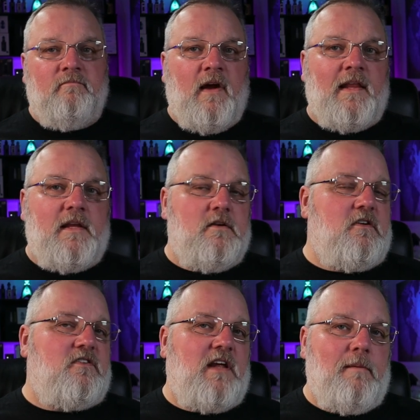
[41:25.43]
And then you
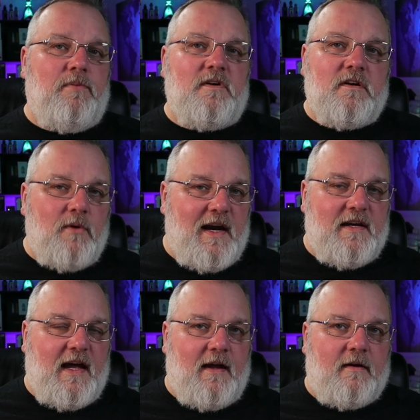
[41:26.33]
just taper your way
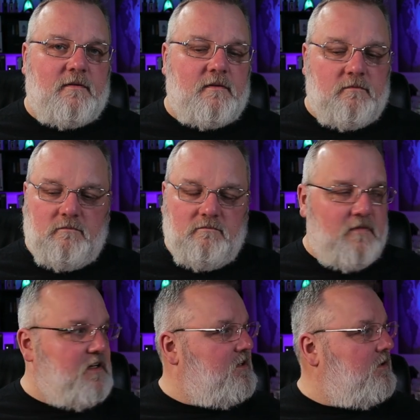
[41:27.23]
down
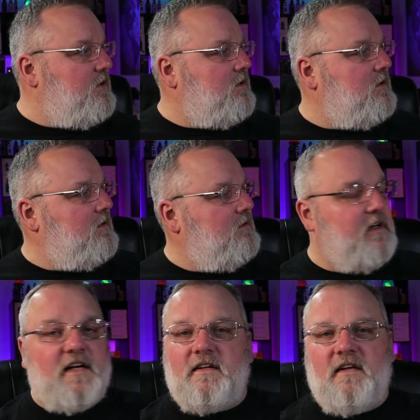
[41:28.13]
until you're
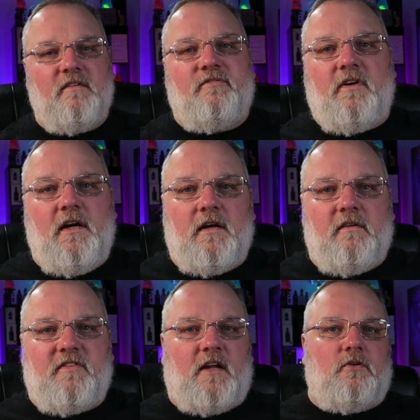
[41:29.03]
nicotine
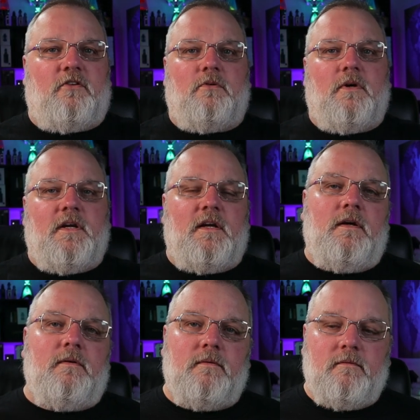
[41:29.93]
free, if that's what you want to
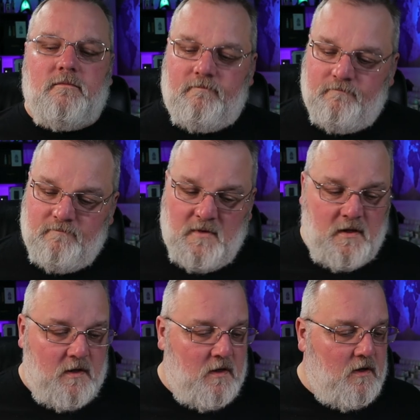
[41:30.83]
do.
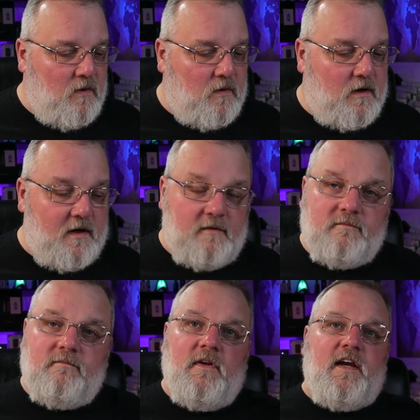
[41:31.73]
Or
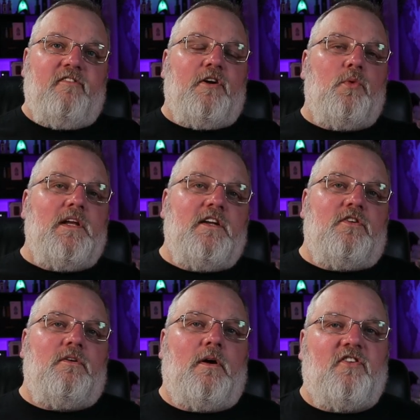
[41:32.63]
if you're willing
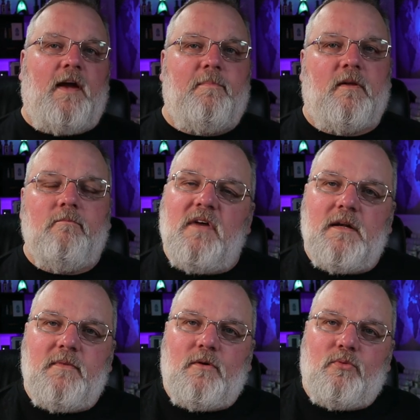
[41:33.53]
to accept the
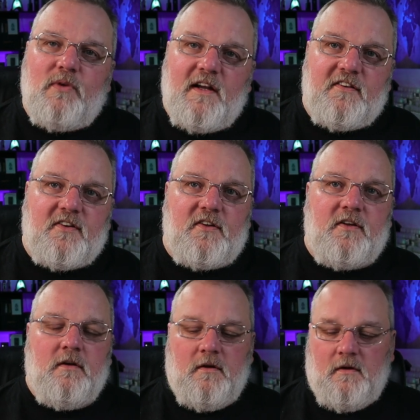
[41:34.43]
minimal risks